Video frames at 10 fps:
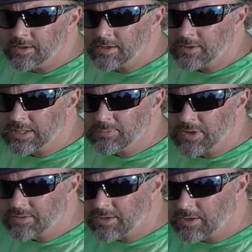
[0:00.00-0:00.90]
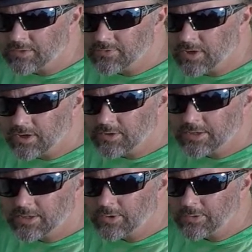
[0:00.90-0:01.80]
and keep that decorative
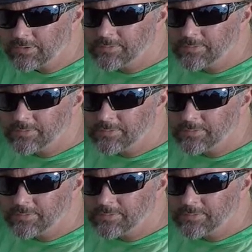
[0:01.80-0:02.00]
concrete going.